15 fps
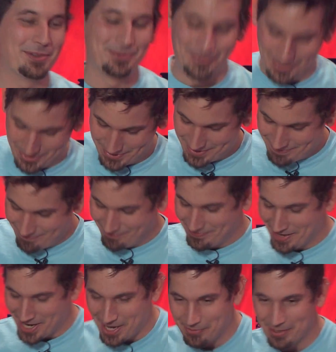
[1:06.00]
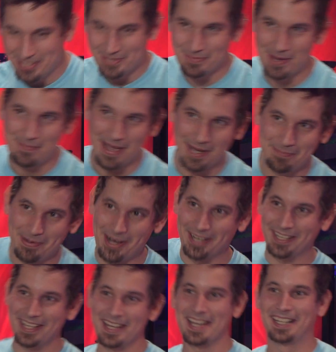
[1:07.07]
the phone, I reach in my back
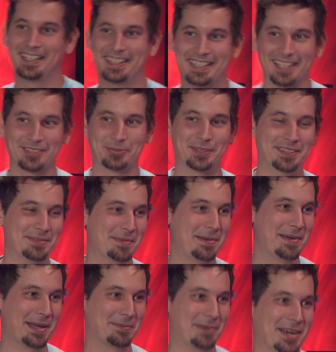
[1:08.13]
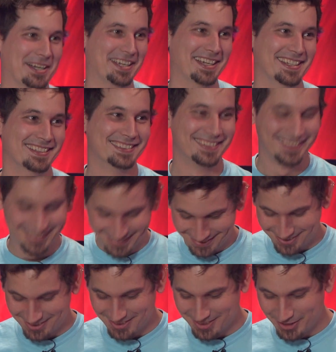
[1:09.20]
pocket and guess what's in my back pocket?
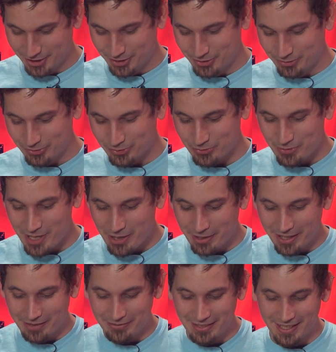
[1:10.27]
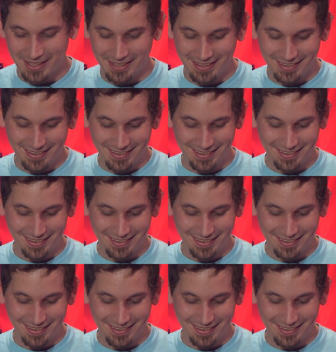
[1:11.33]
Oh. So now I have so to. So did get... you call them